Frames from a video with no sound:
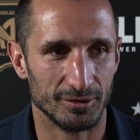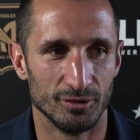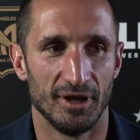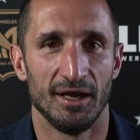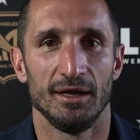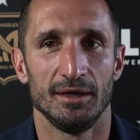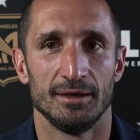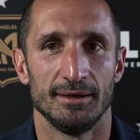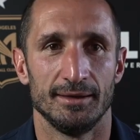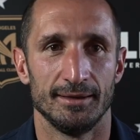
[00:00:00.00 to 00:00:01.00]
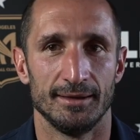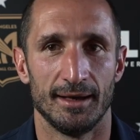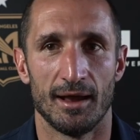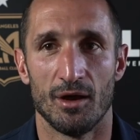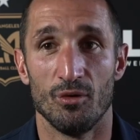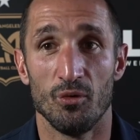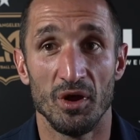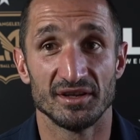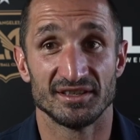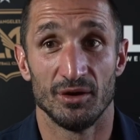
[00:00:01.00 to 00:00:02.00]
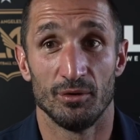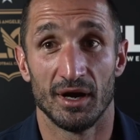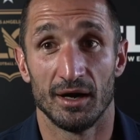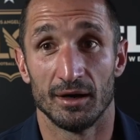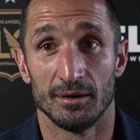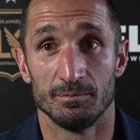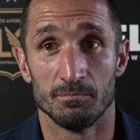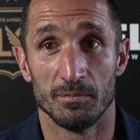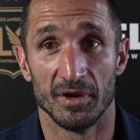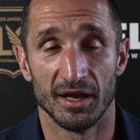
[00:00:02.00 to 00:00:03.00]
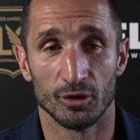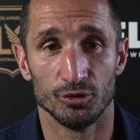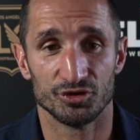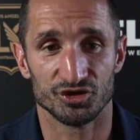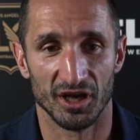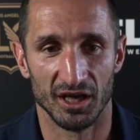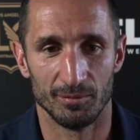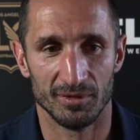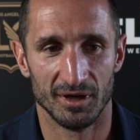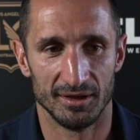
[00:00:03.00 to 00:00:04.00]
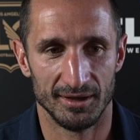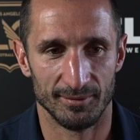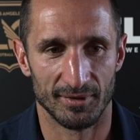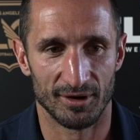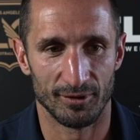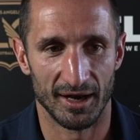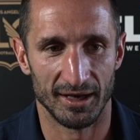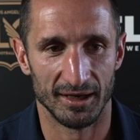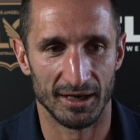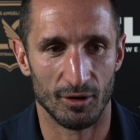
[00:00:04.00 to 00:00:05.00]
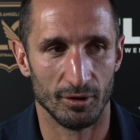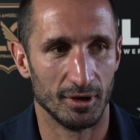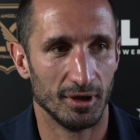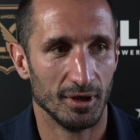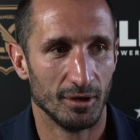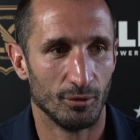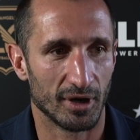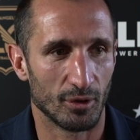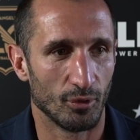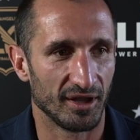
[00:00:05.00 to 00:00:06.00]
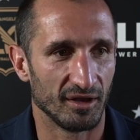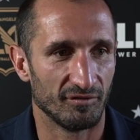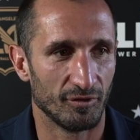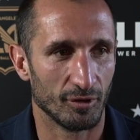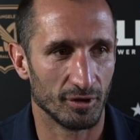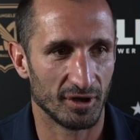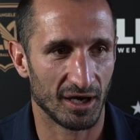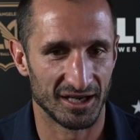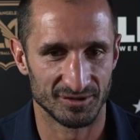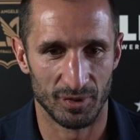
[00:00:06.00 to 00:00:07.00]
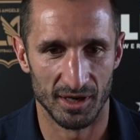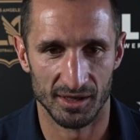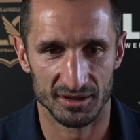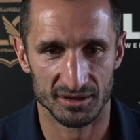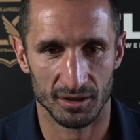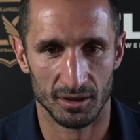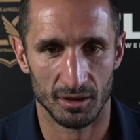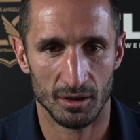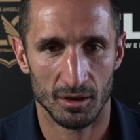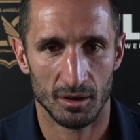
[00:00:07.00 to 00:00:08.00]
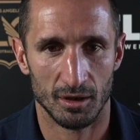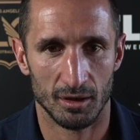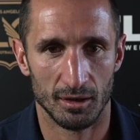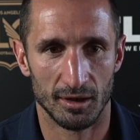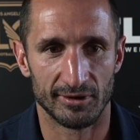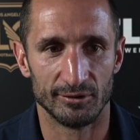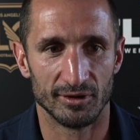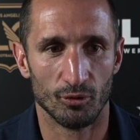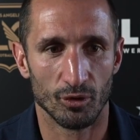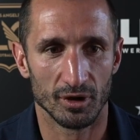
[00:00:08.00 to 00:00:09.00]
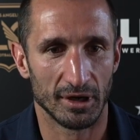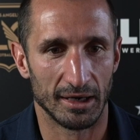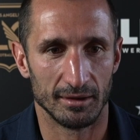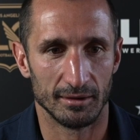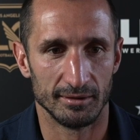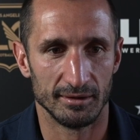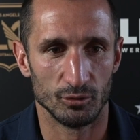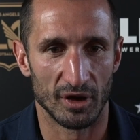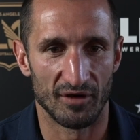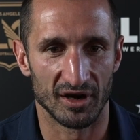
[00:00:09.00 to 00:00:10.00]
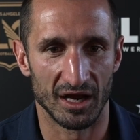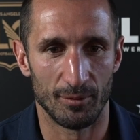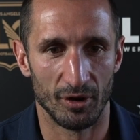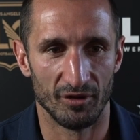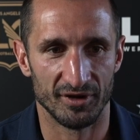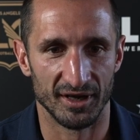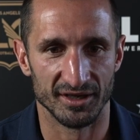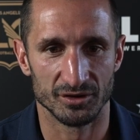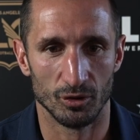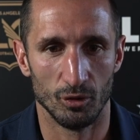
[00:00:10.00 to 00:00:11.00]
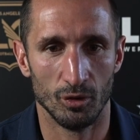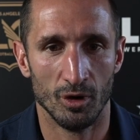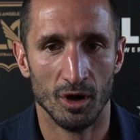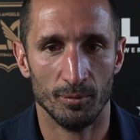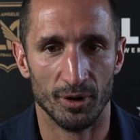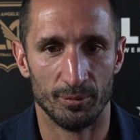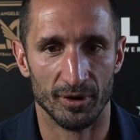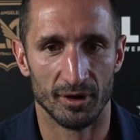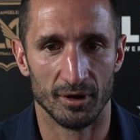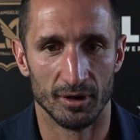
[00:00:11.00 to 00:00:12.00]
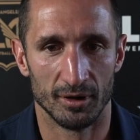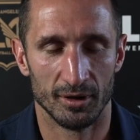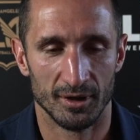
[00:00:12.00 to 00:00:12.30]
today. We'll see. We are in a good shape. The team are ready. Now we are waiting for the last players around the world, and we have a couple of days to prepare